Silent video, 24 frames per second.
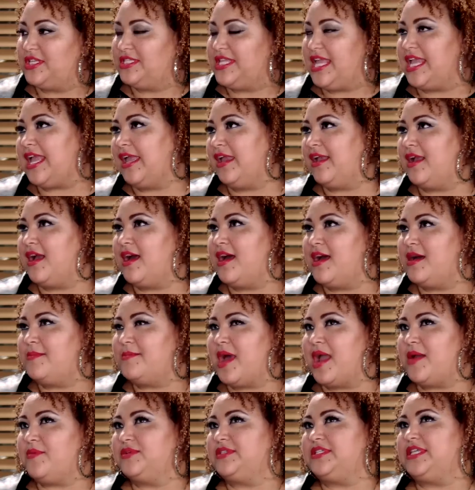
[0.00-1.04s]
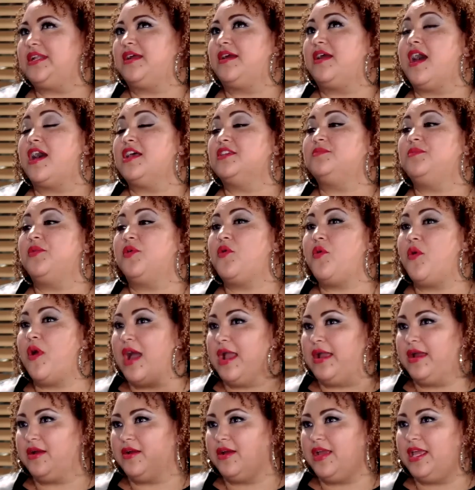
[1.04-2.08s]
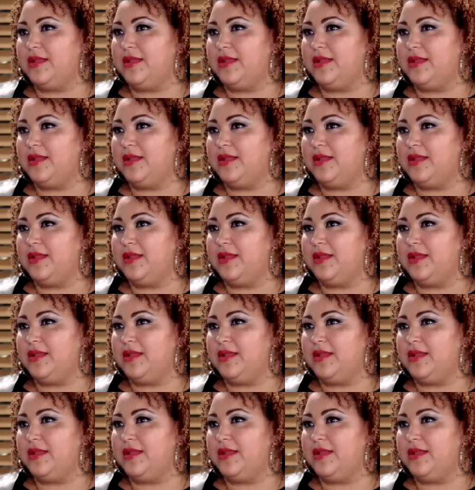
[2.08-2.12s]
singing, um, I was in a gospel choir